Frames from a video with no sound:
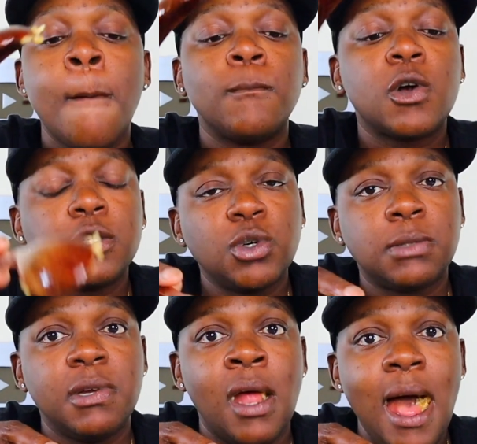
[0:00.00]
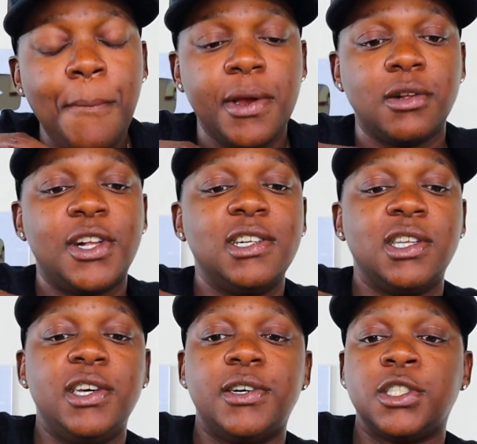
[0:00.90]
Because what's been happening
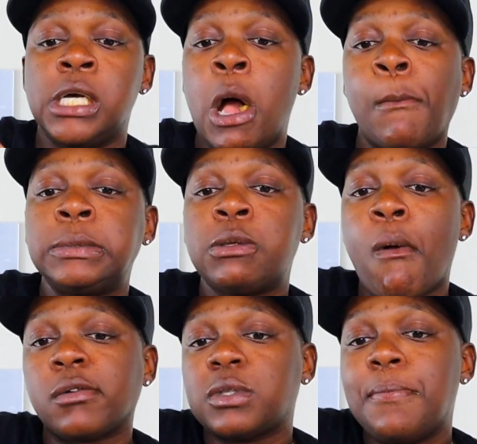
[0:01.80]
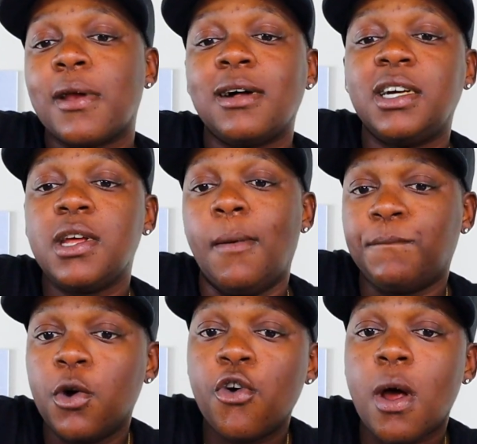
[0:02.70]
lately is I put all that damn
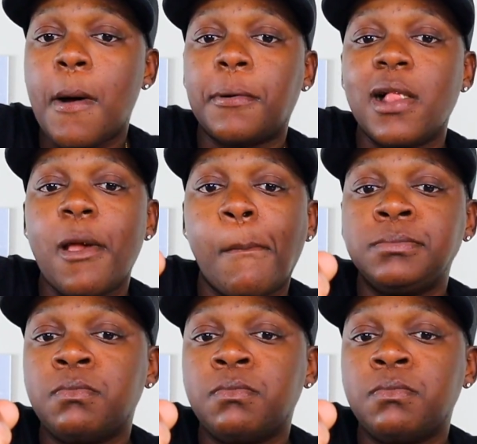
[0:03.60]
food on my plate